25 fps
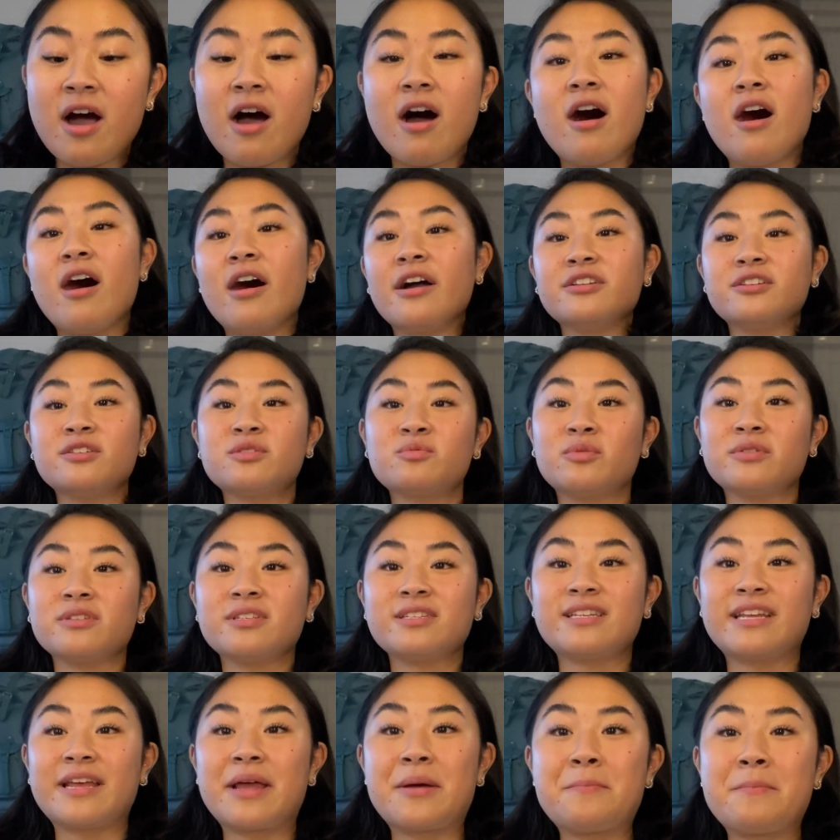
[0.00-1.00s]
I just want to
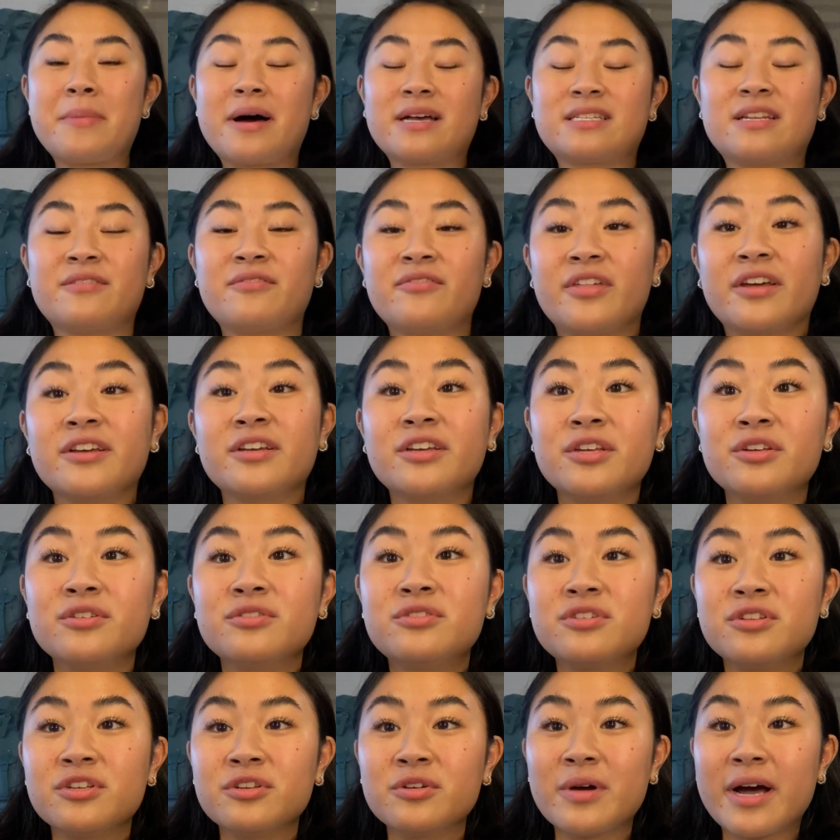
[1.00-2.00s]
say a massive thank you
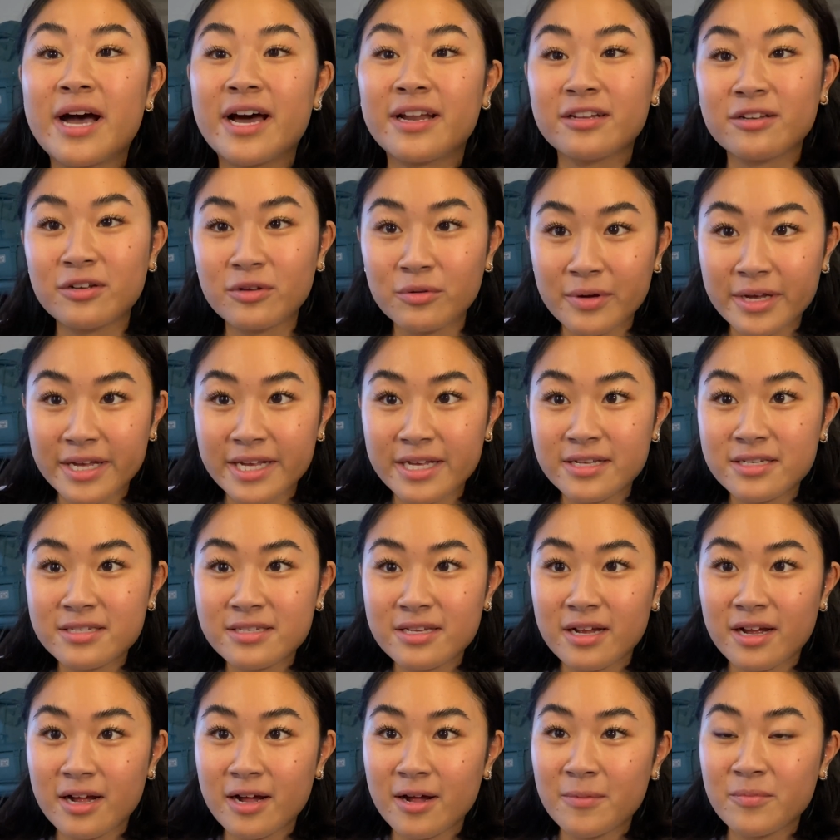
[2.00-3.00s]
to Anna Louise,
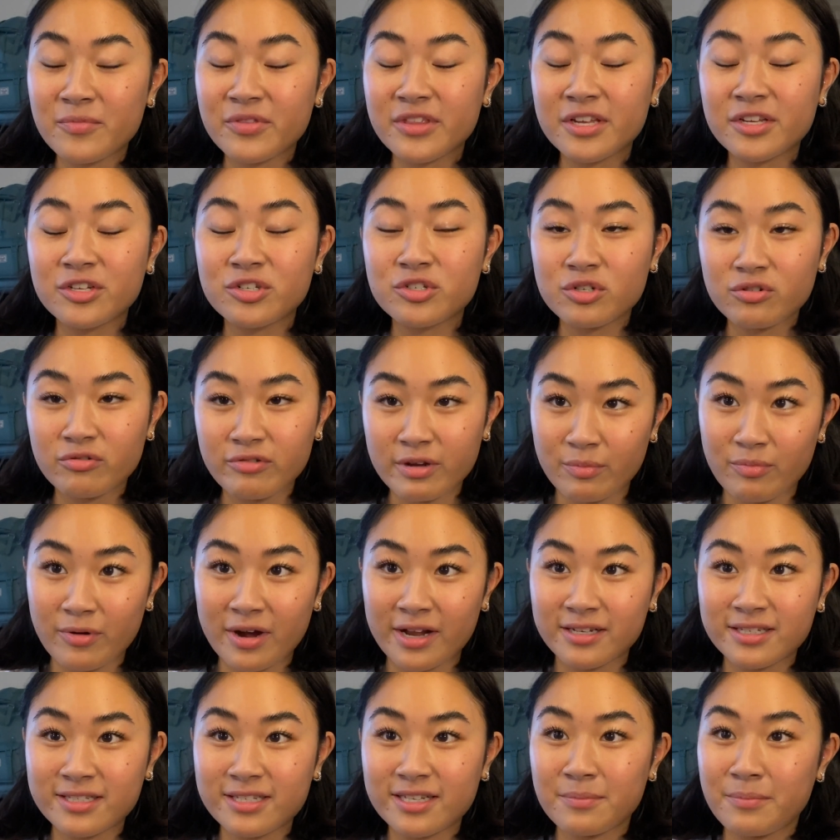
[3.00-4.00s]
the jewellery
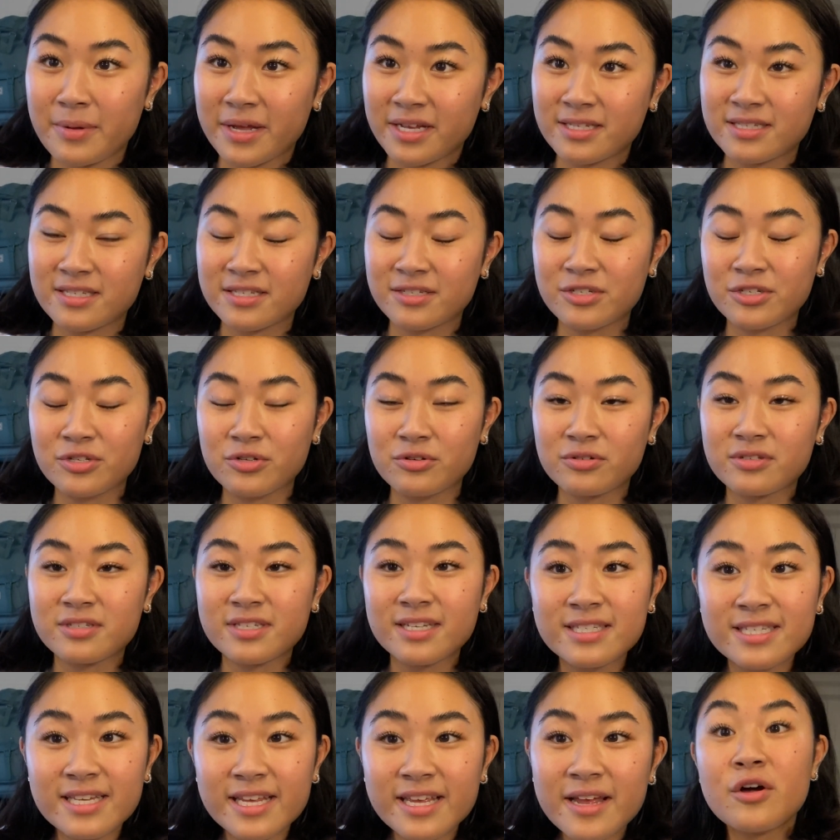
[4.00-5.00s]
brand based in New York
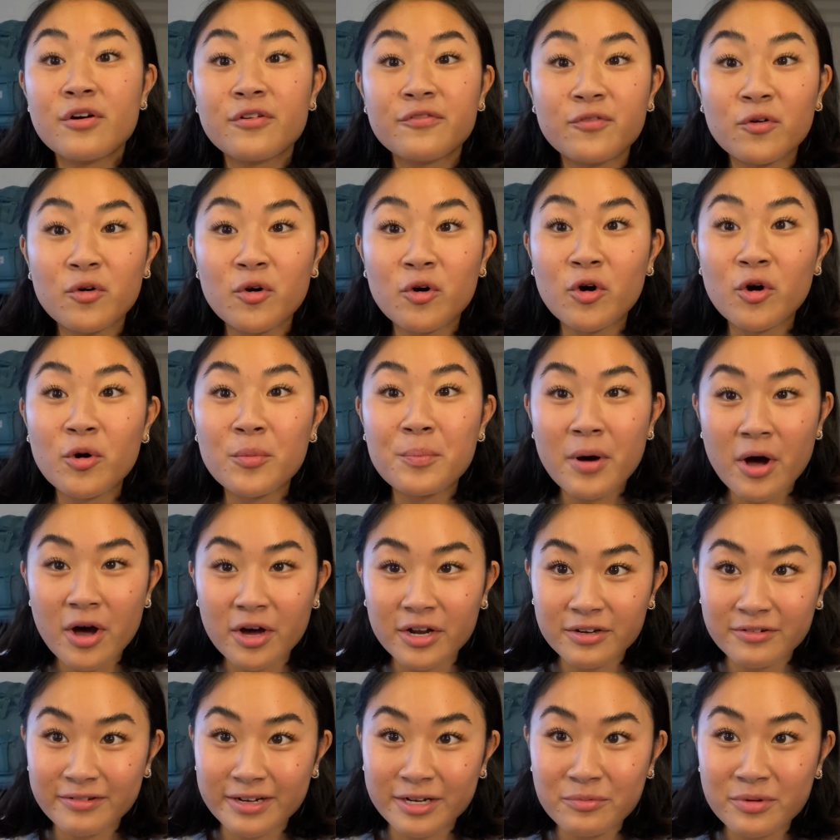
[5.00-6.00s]
City, for
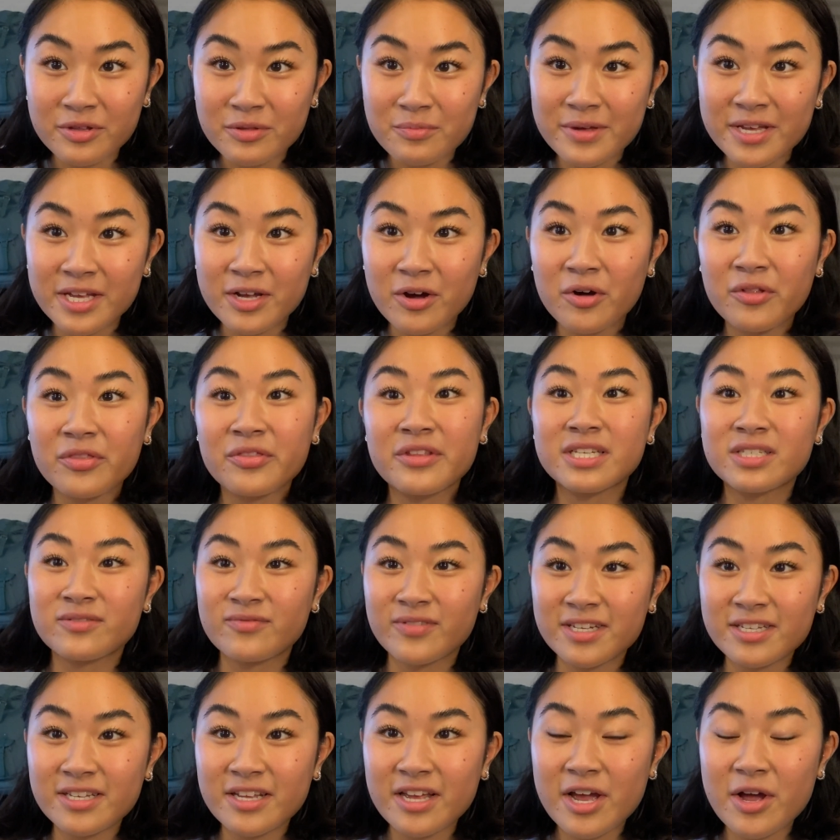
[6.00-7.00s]
partnering with me on this
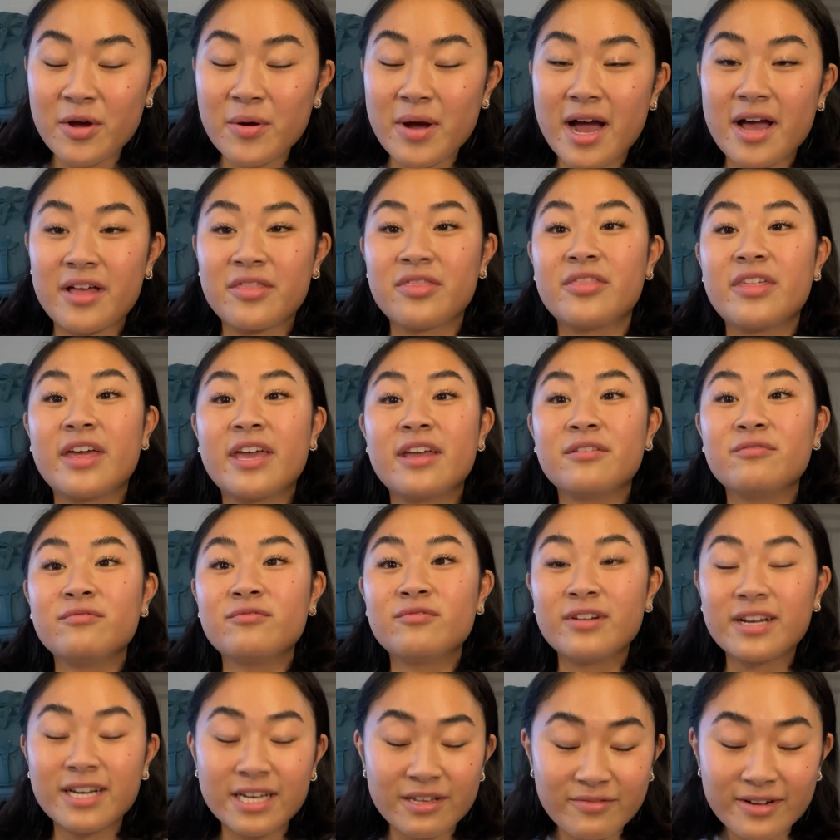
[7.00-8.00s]
video, and they
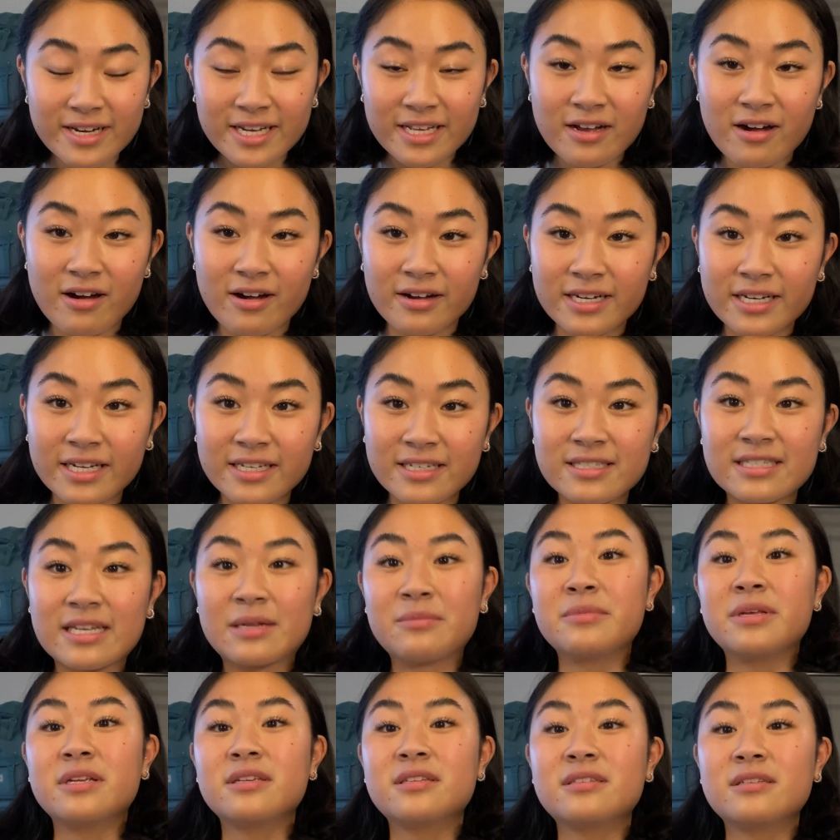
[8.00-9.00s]
really kindly sent
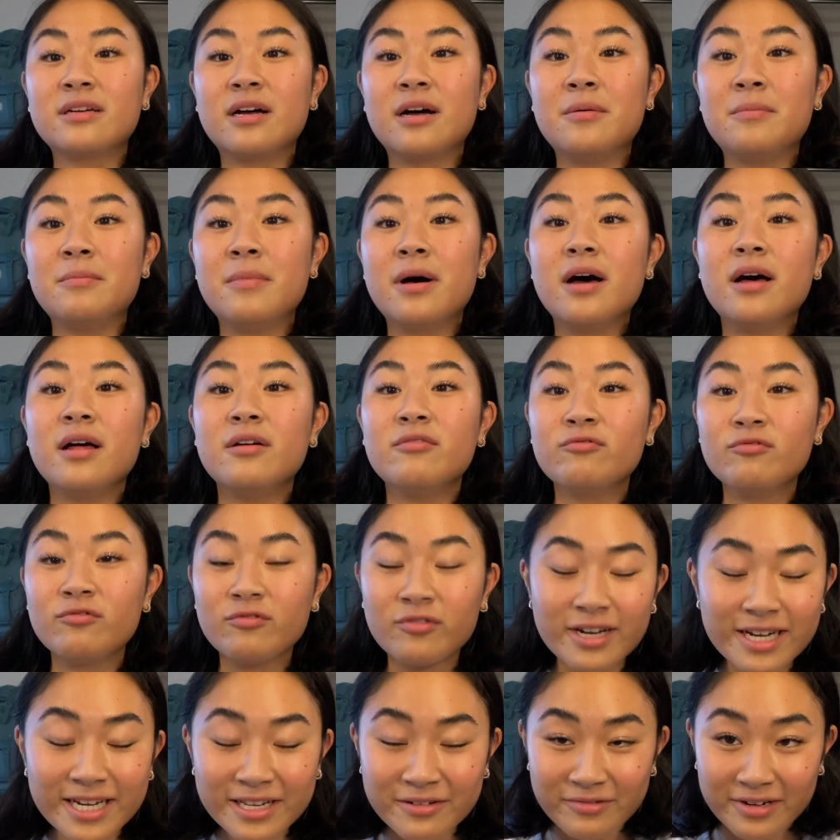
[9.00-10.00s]
me some
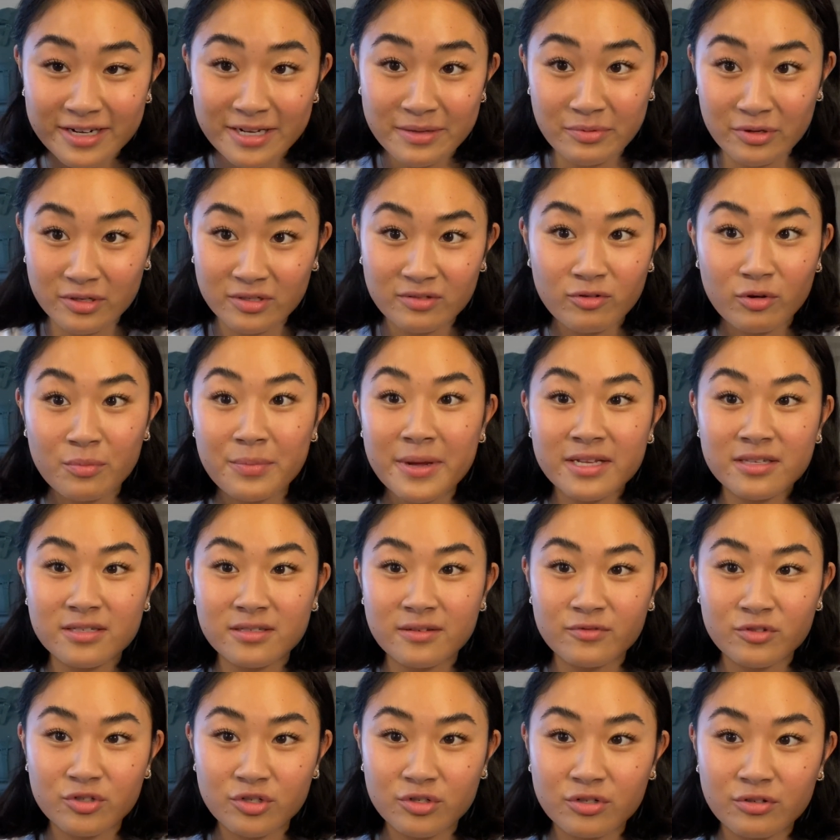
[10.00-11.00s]
really beautiful pieces
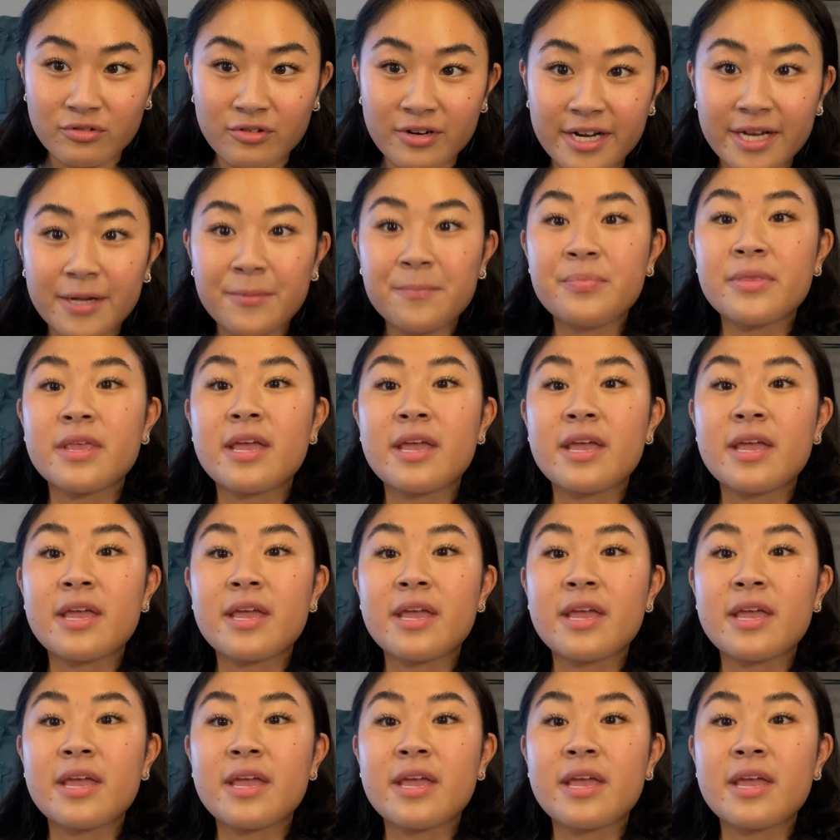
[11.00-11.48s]
of jewellery,